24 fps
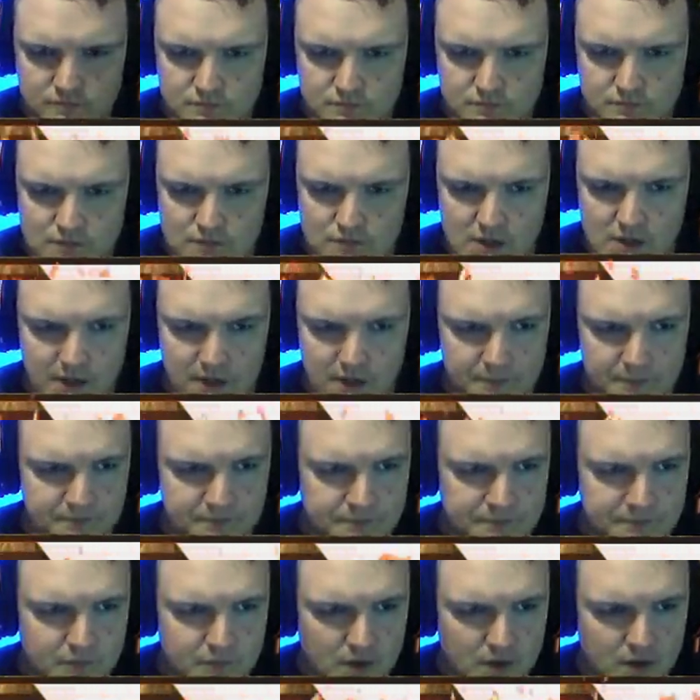Now,
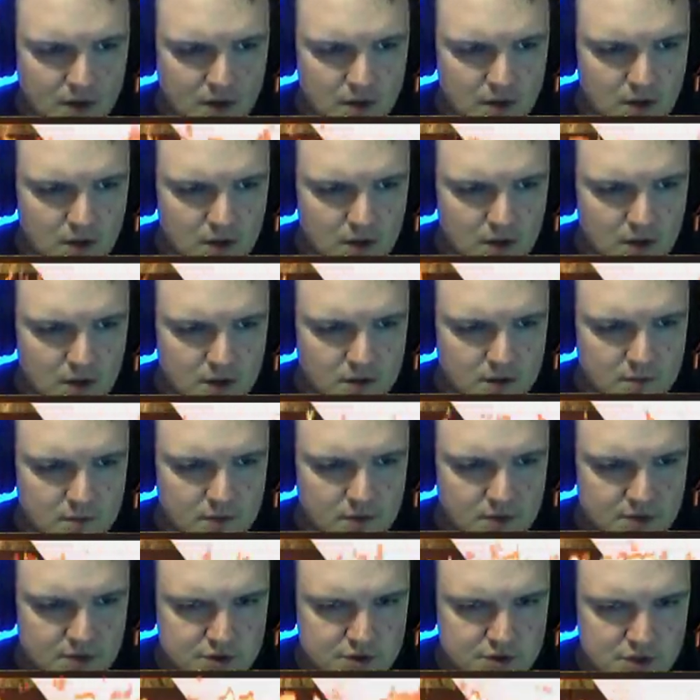there's
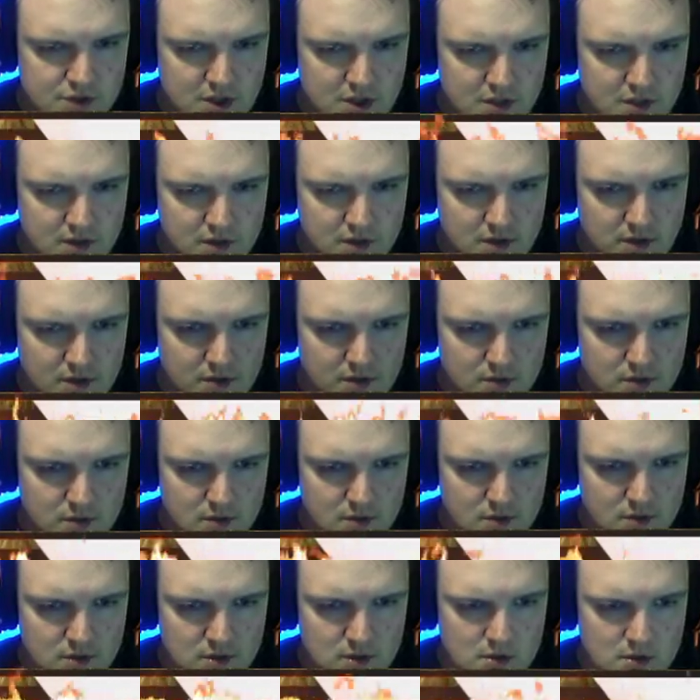a chicken there. Go
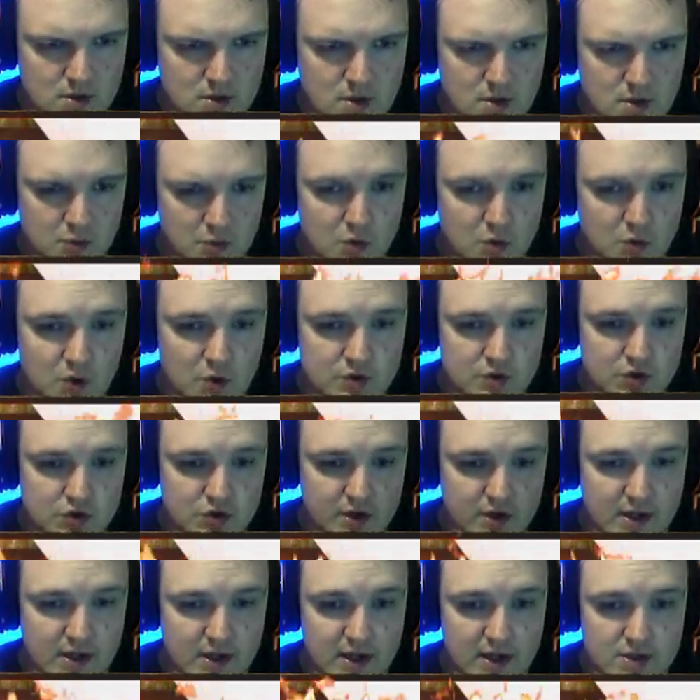ahead and try
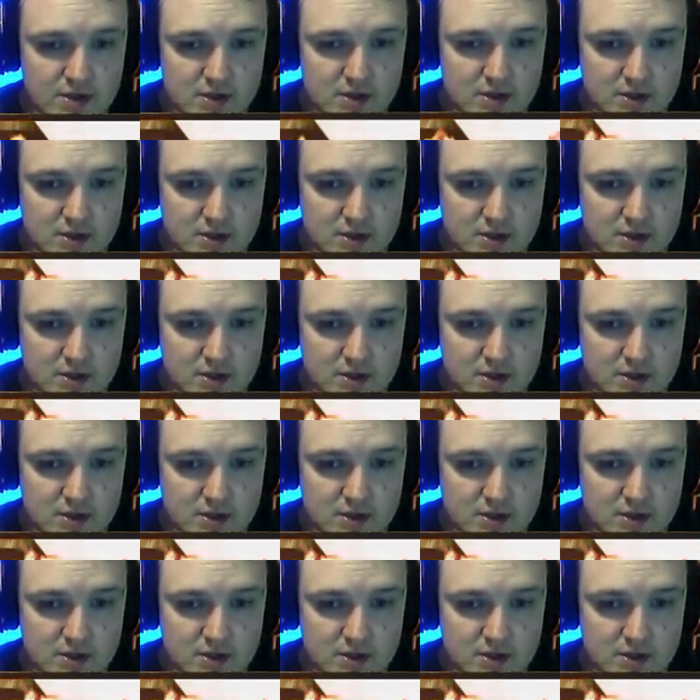to catch that